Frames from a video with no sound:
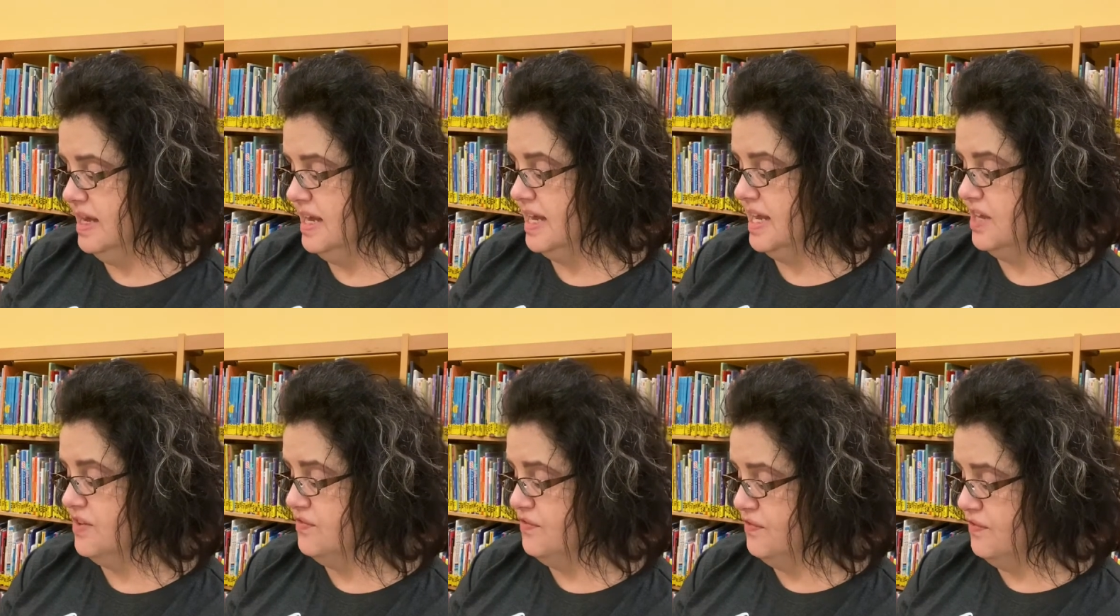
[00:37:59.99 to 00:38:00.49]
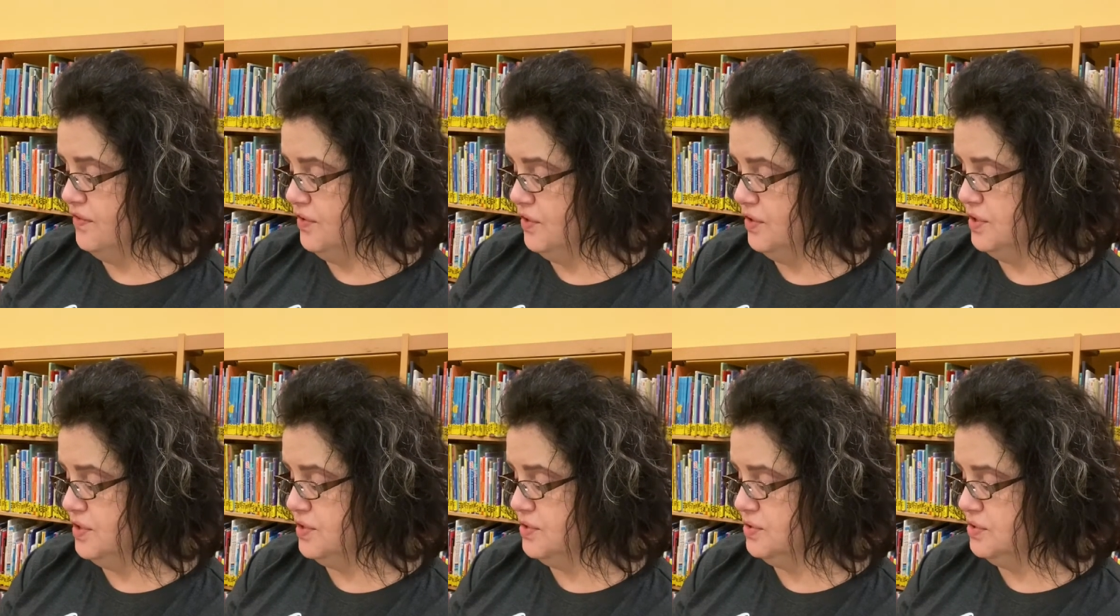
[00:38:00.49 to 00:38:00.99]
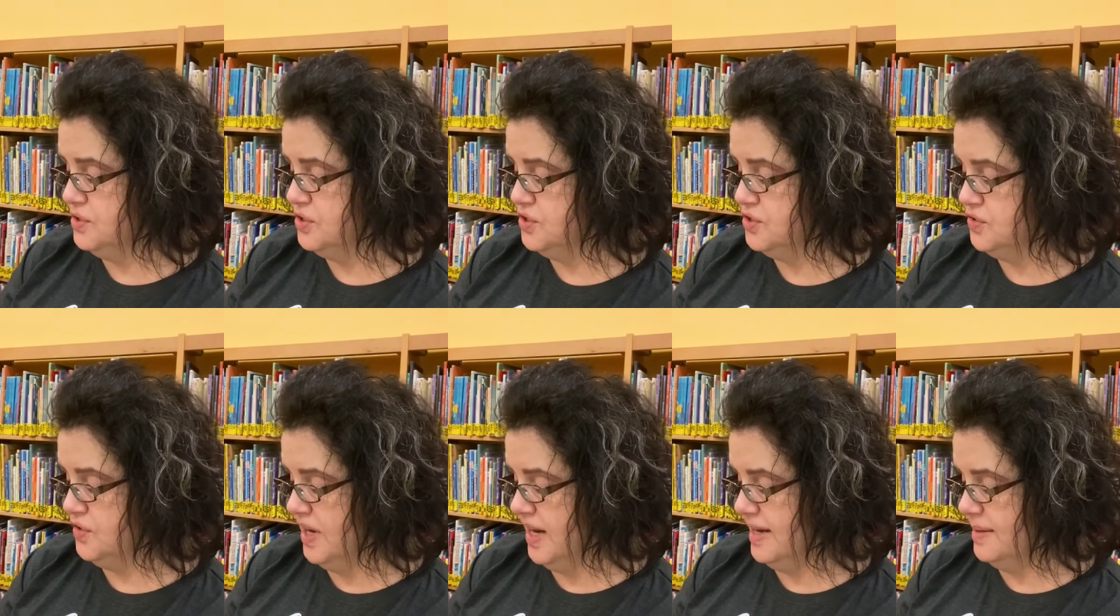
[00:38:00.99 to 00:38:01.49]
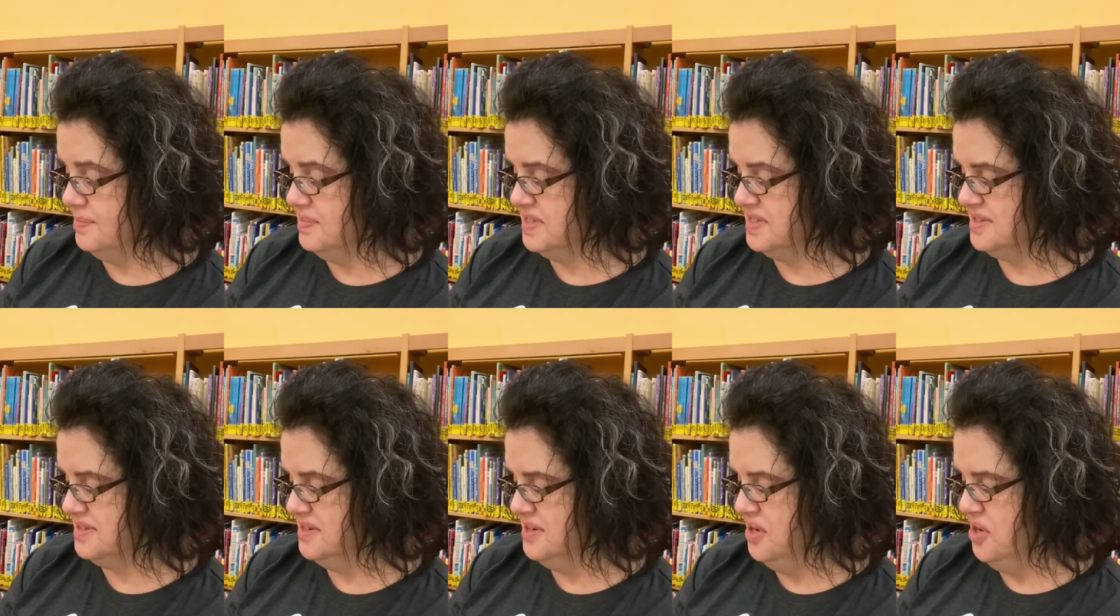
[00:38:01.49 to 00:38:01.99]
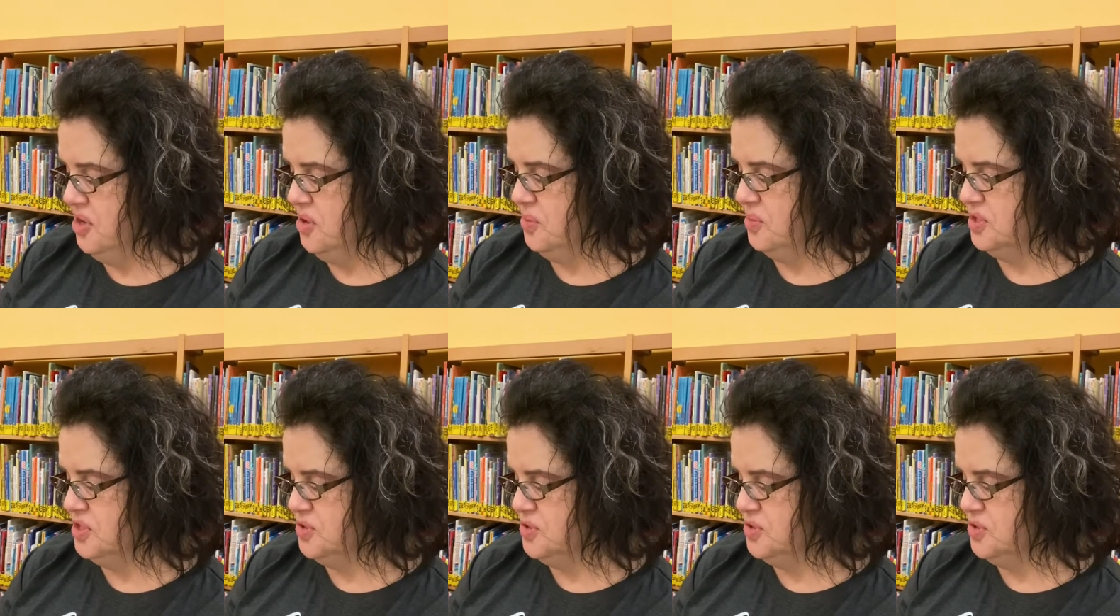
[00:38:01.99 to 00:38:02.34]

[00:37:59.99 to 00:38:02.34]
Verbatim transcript: in vertical stripes which